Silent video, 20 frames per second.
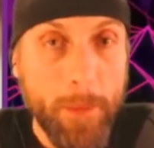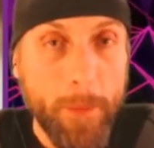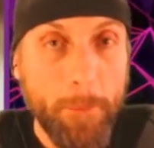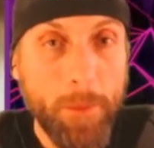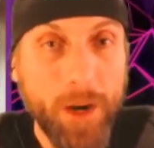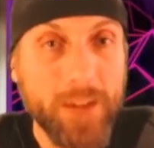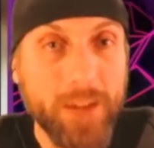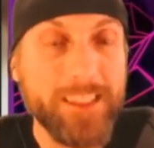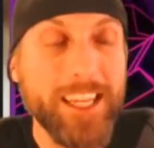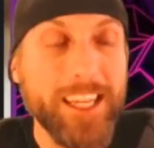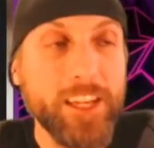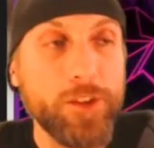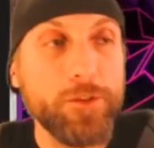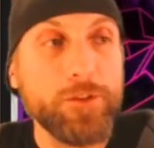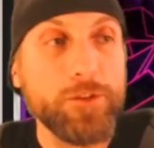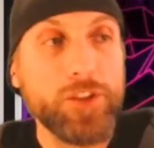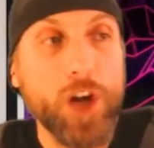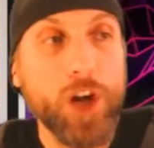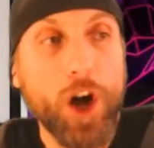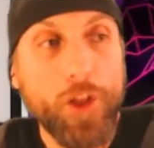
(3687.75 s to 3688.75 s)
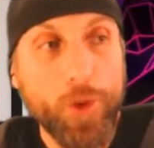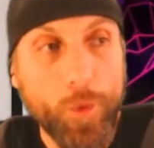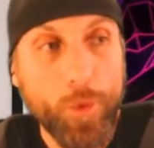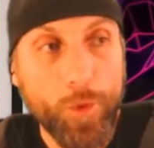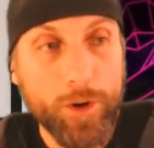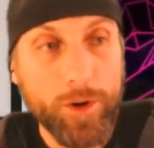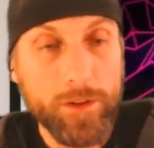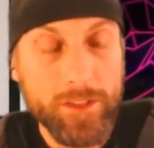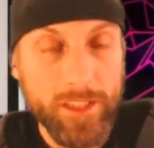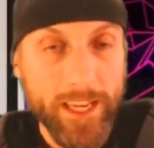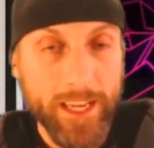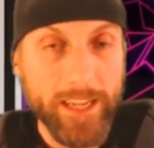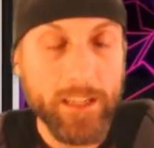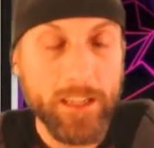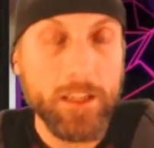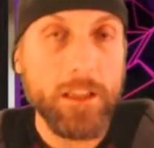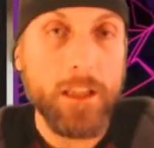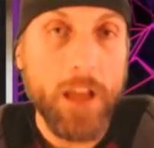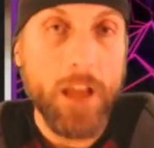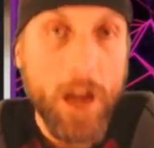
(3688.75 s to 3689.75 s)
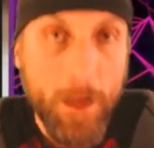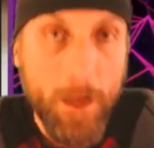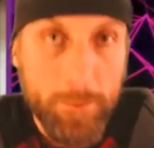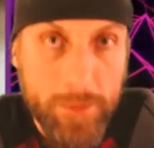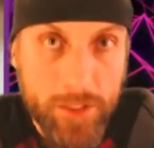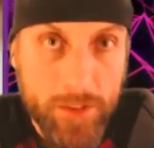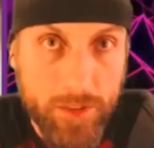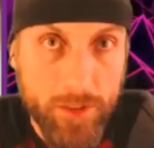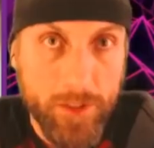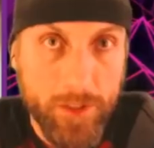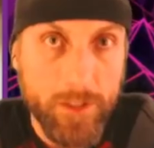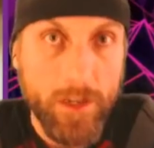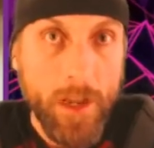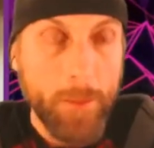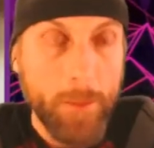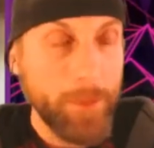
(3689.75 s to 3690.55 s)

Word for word: But they use other words like lobster